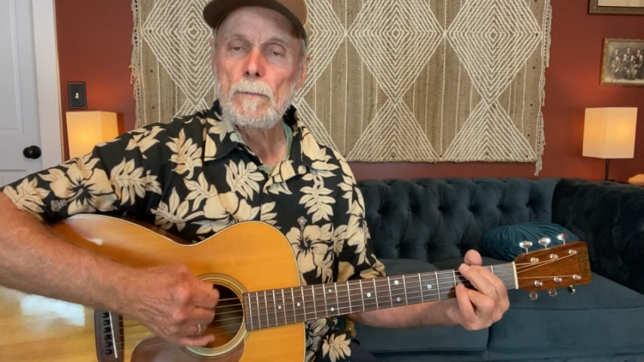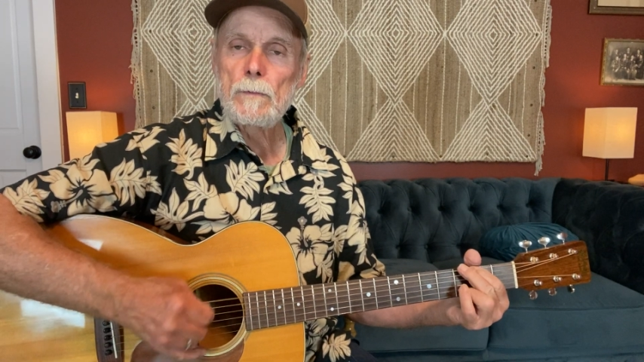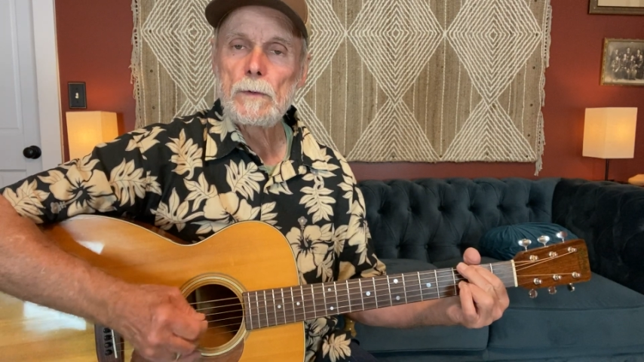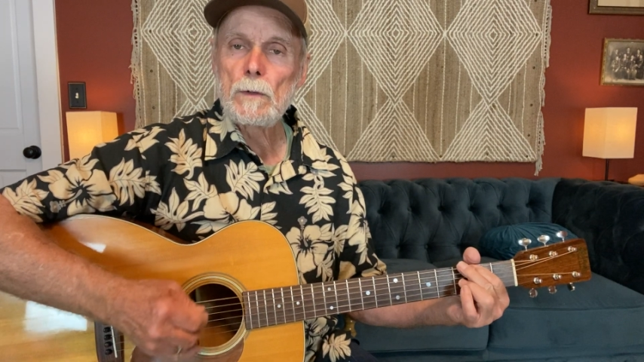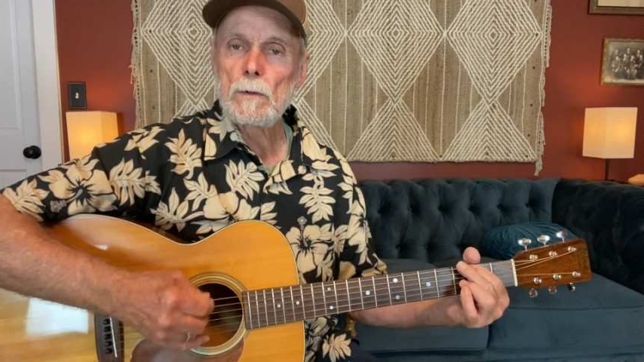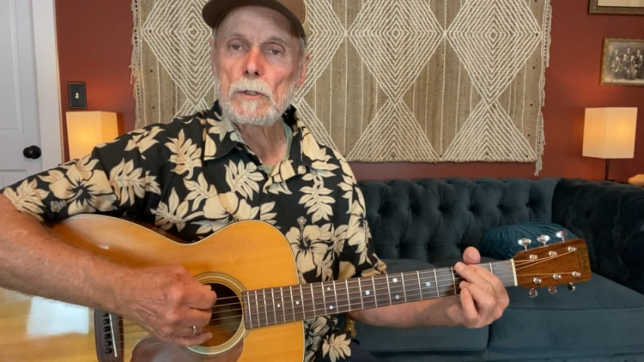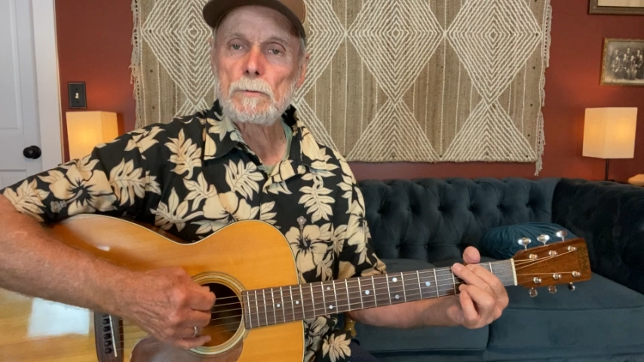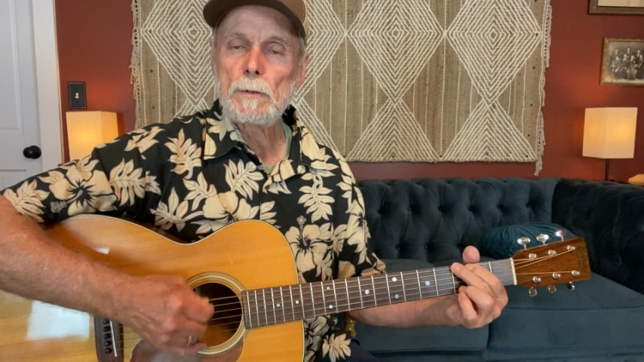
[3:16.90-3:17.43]

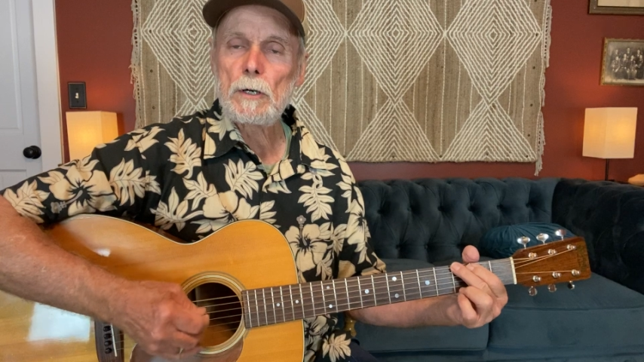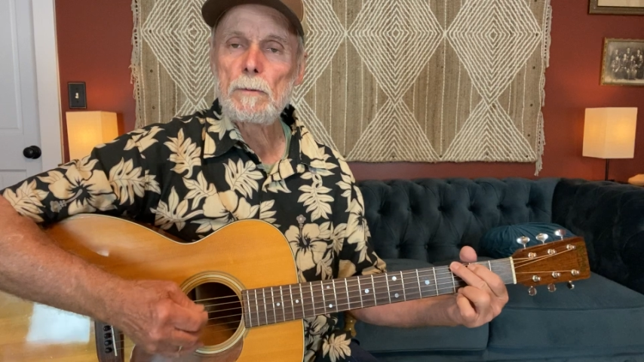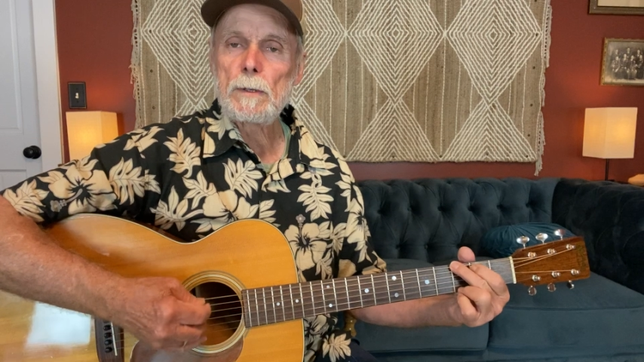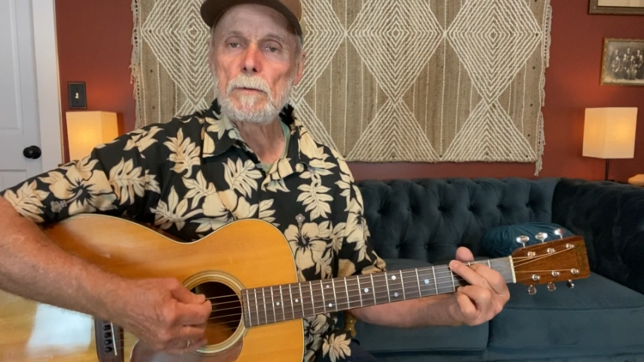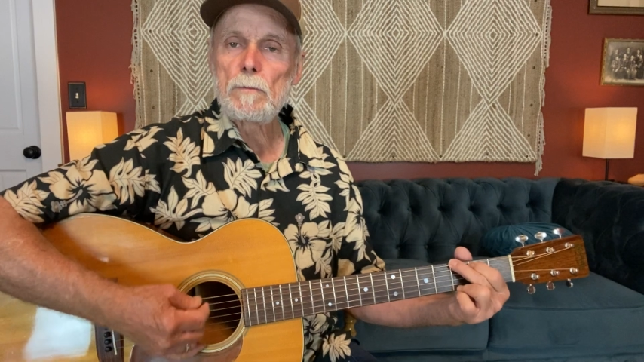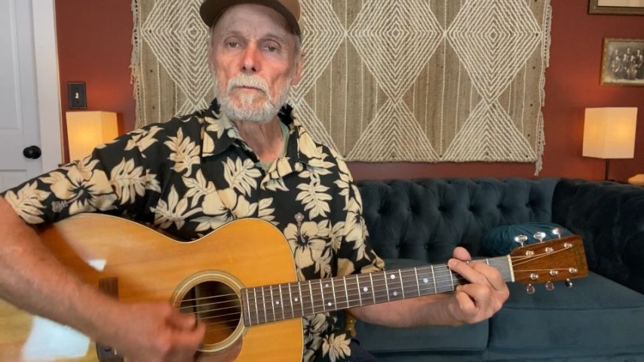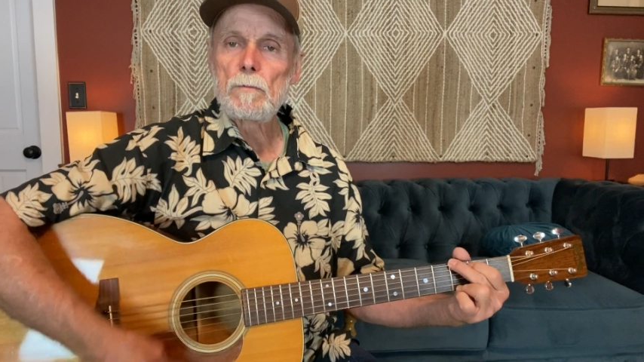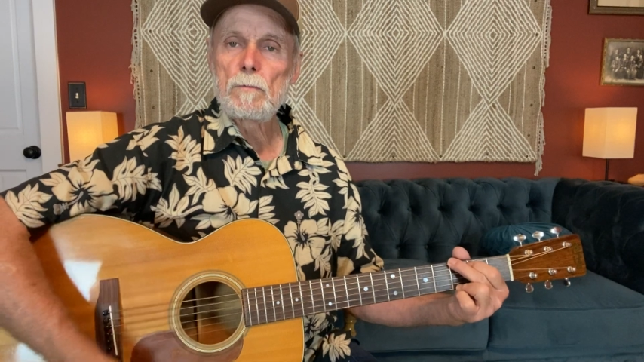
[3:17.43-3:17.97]
just, So
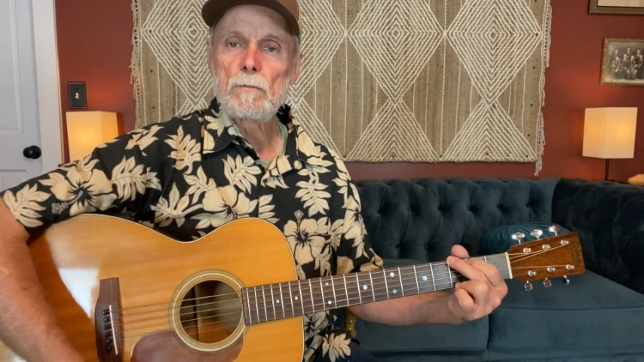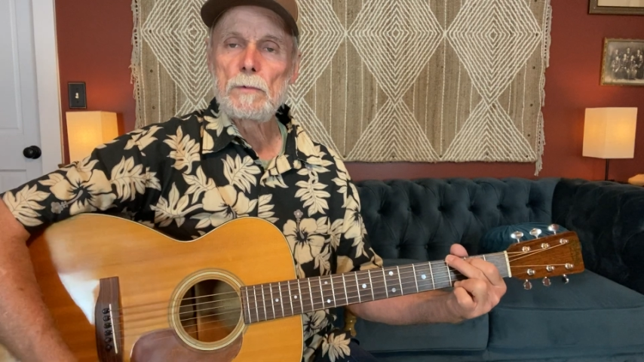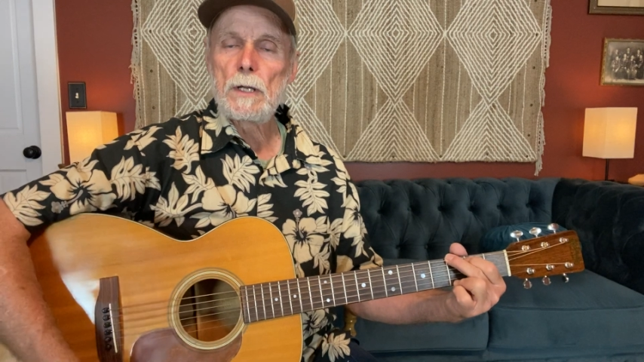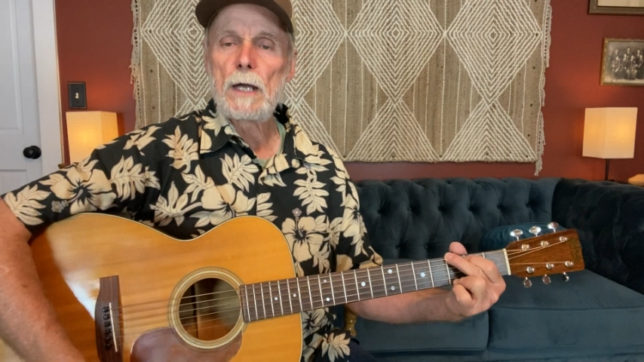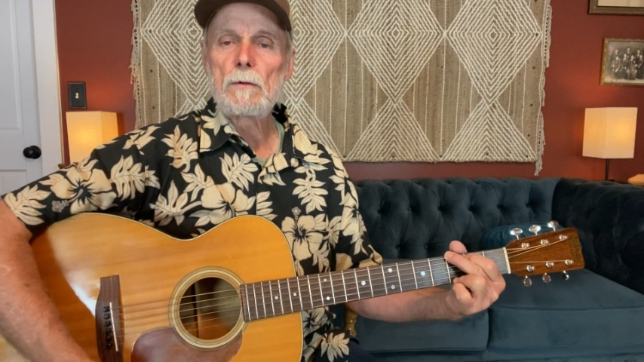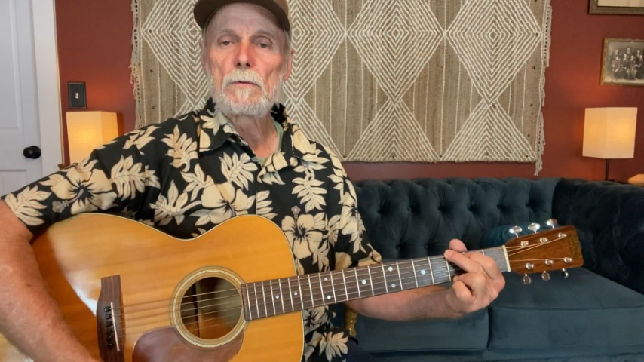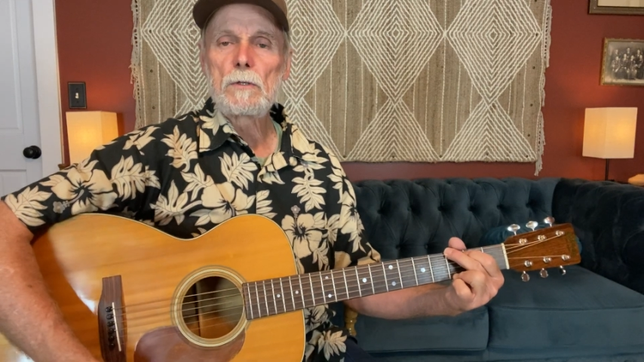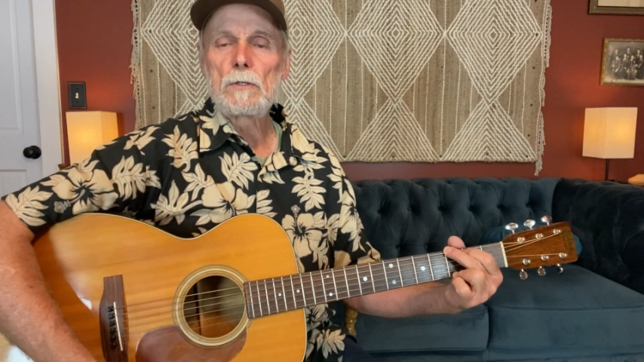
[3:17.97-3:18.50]
experiment,
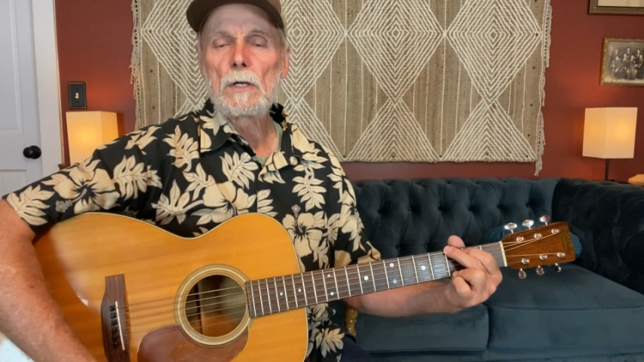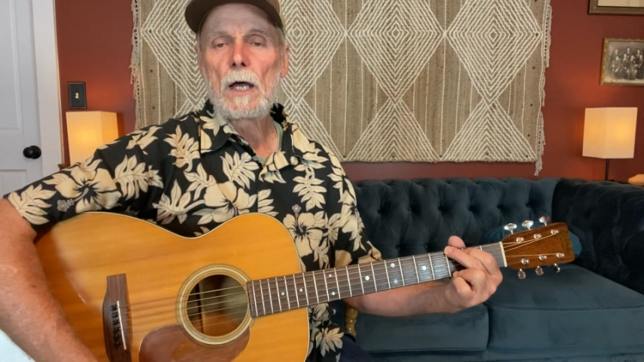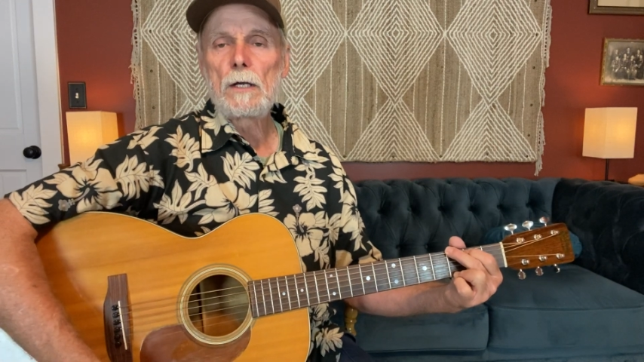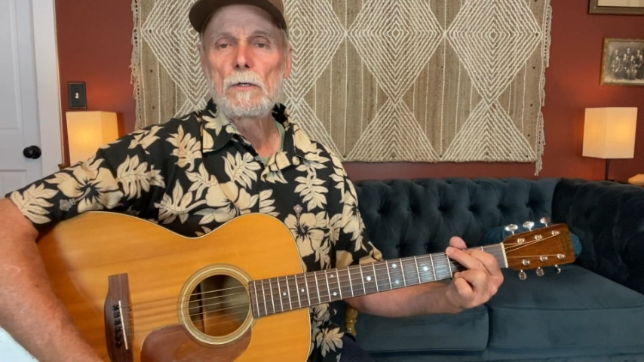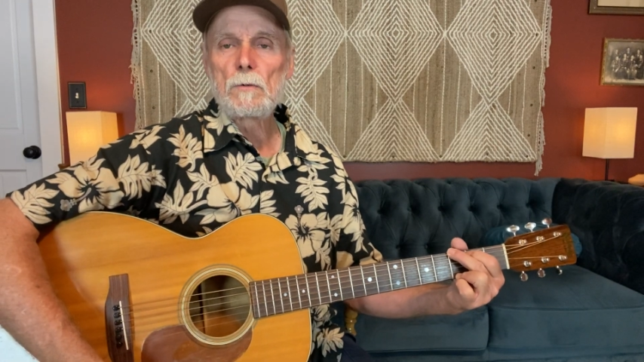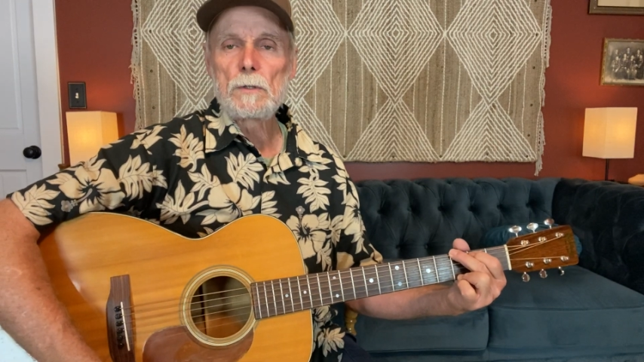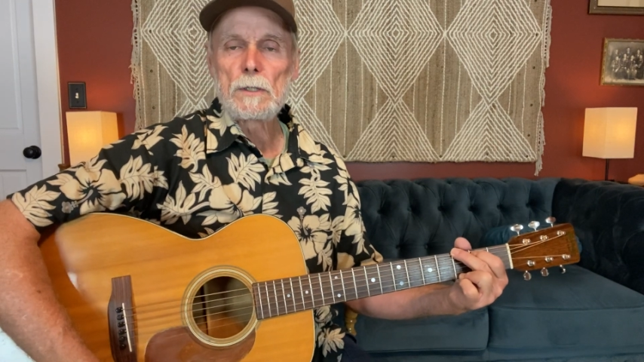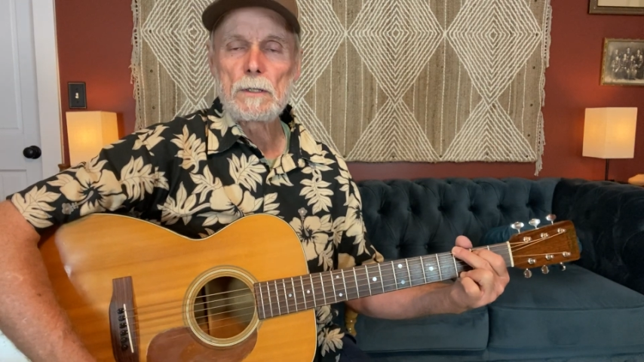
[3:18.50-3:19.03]

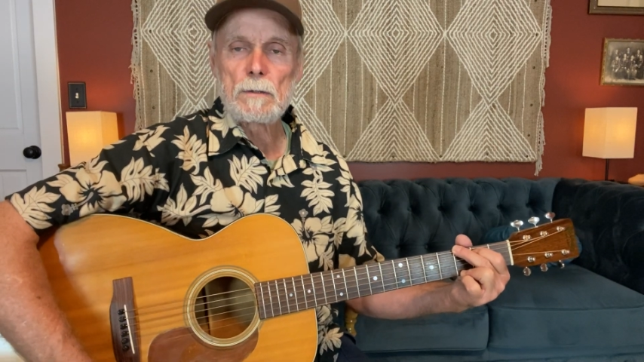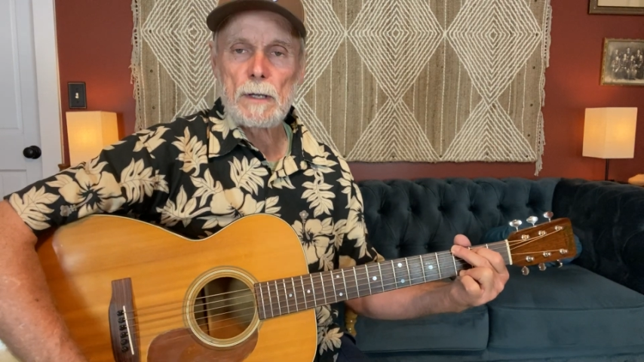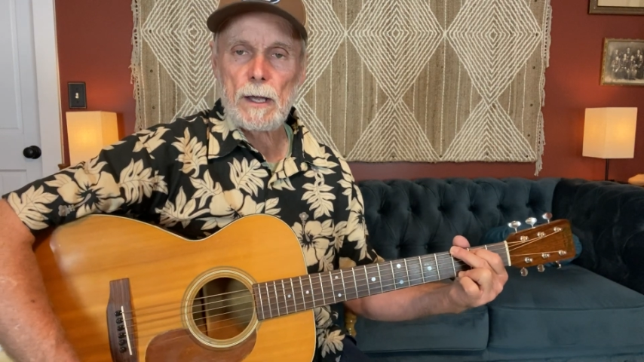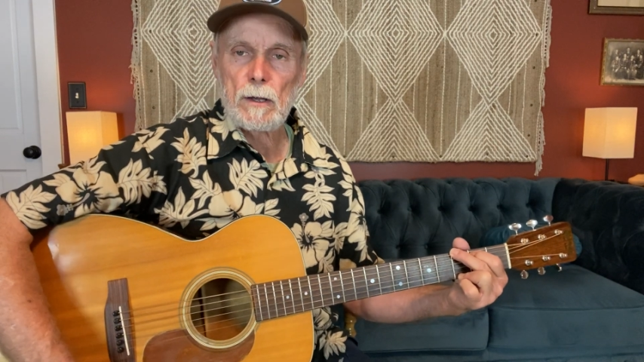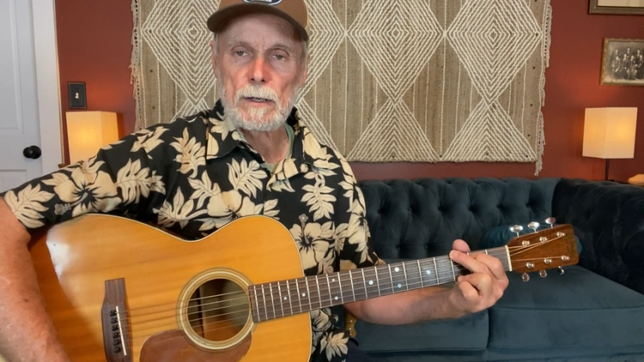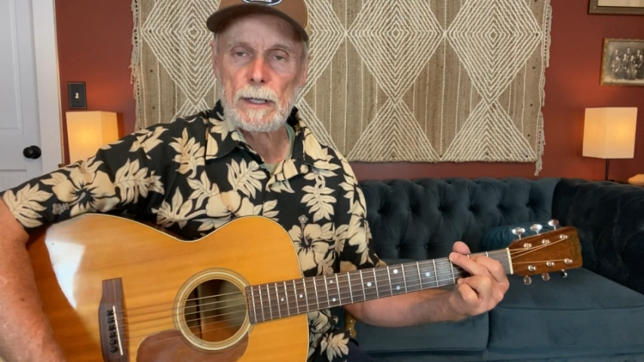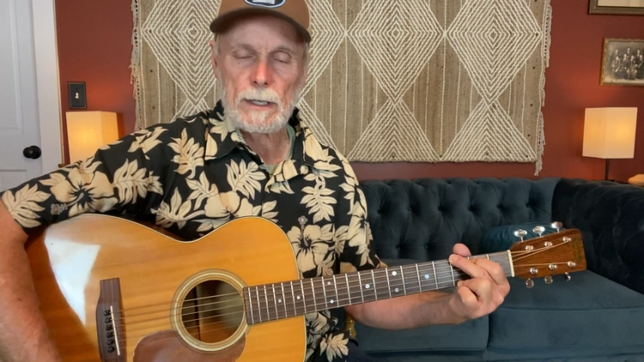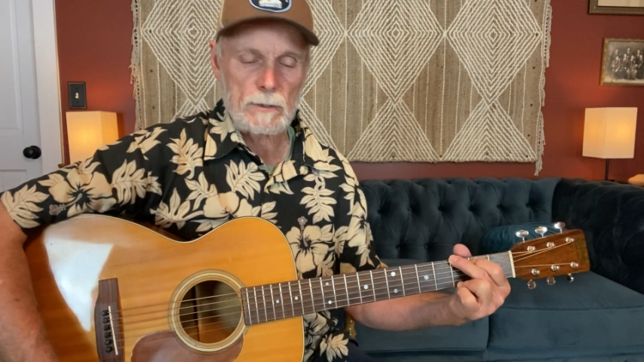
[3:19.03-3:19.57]
not doing the
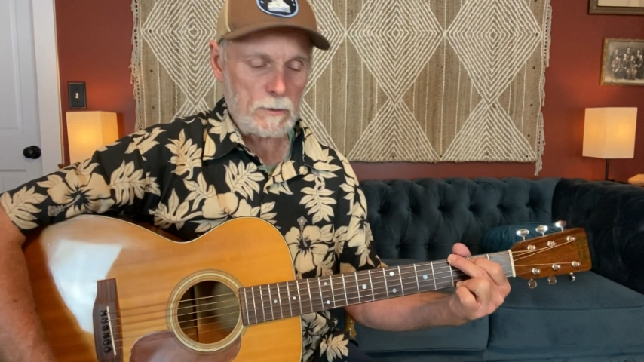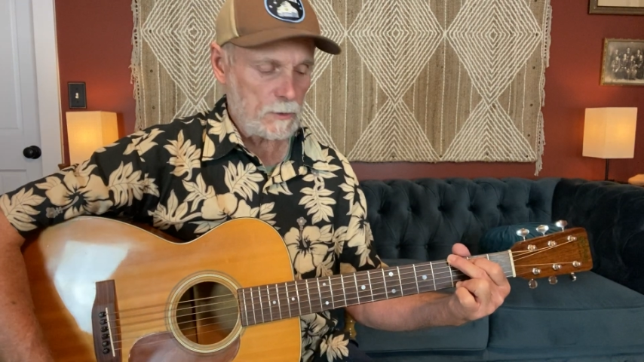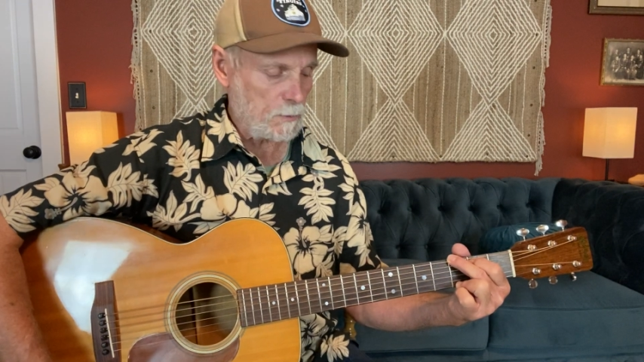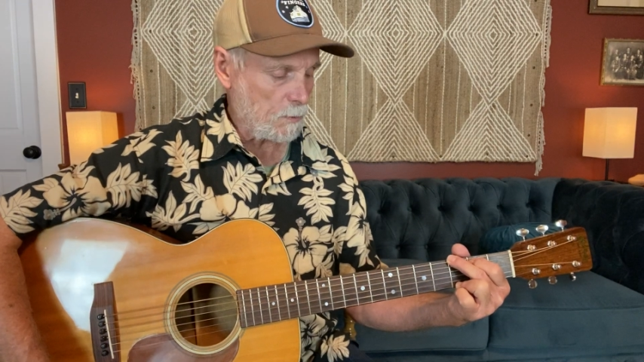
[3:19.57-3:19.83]
outline too.